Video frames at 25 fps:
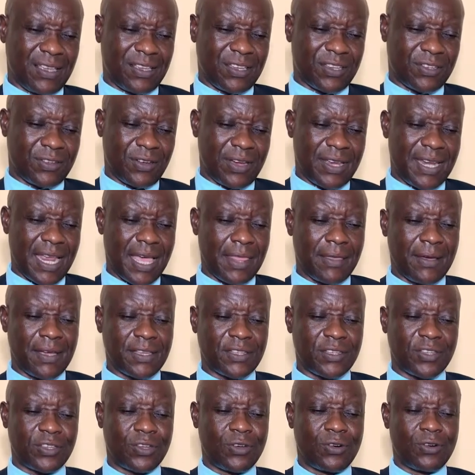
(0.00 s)
So in other
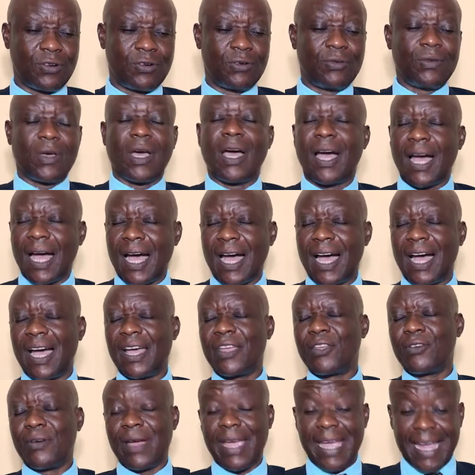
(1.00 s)
words,
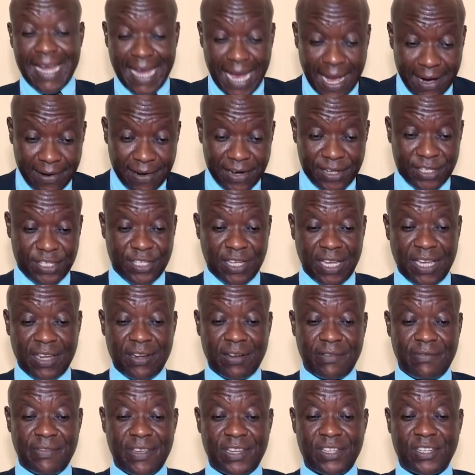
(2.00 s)
you encourage
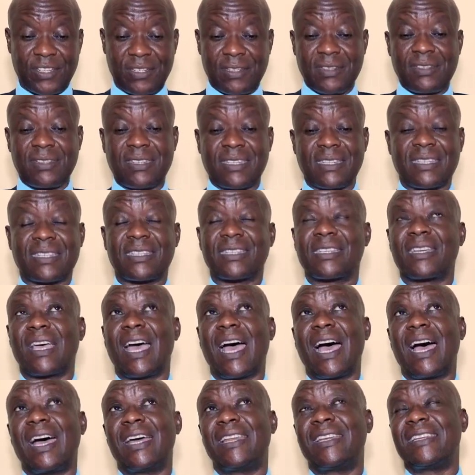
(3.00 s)
innovations,
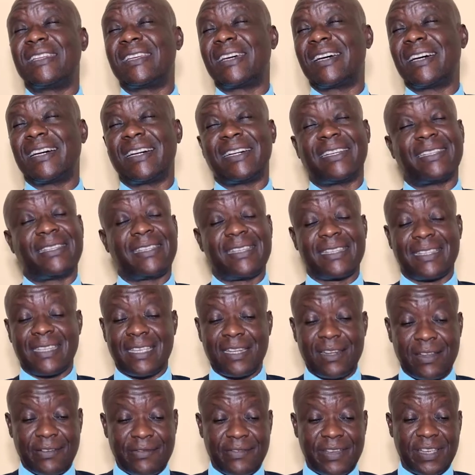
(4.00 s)
and these
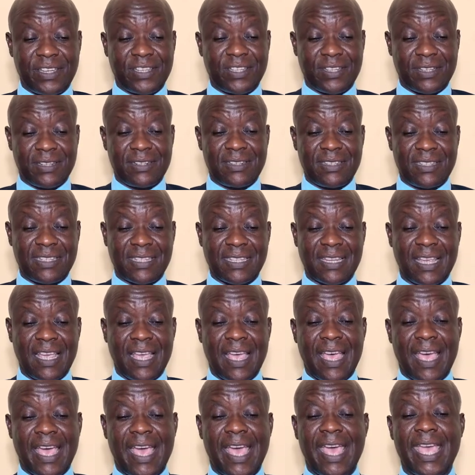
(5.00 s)
innovations
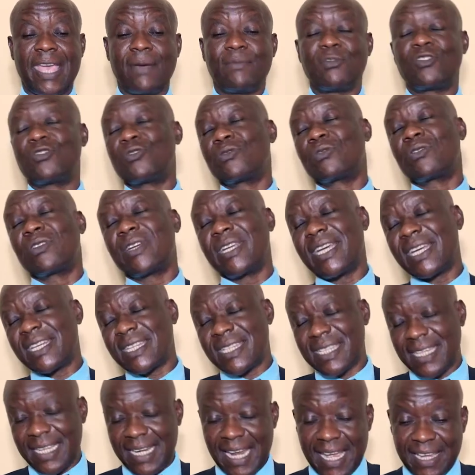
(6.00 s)
aim to create
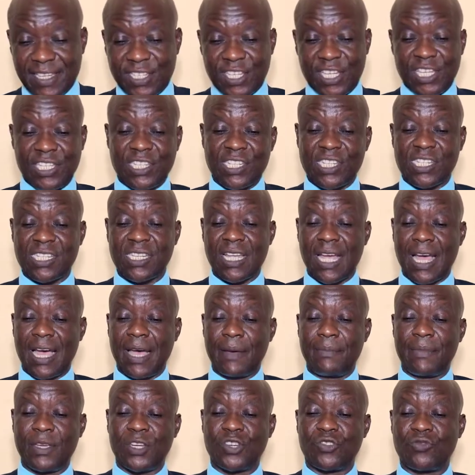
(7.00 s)
synergies
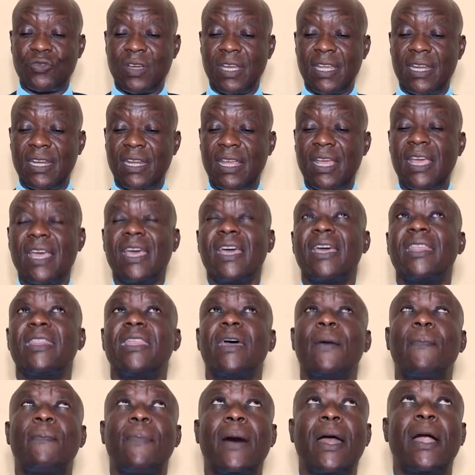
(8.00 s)
between
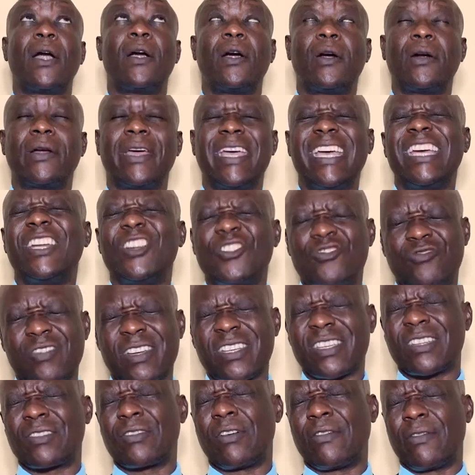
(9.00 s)
the parallel
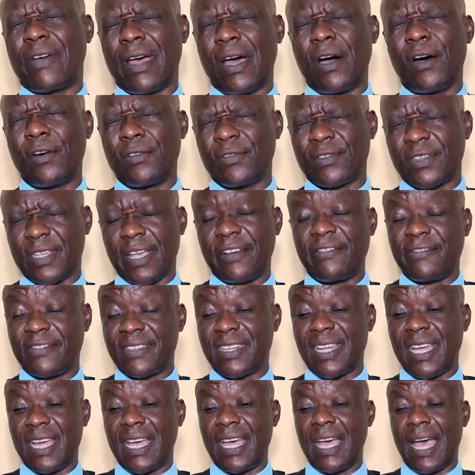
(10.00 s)
interest of health,
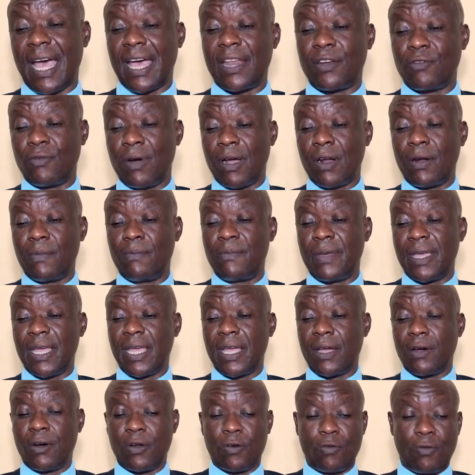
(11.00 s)
safety, and
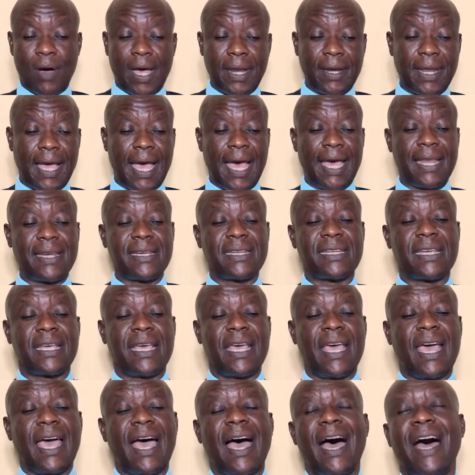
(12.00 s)
well-being on one hand,
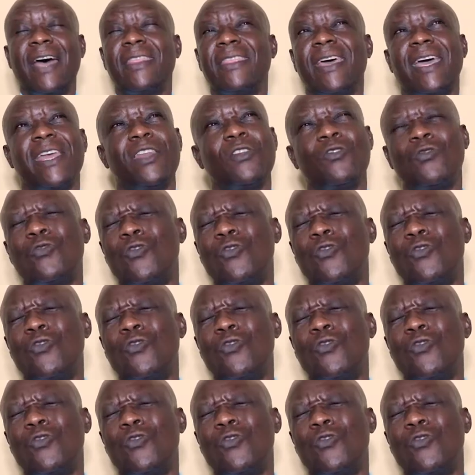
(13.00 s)
and then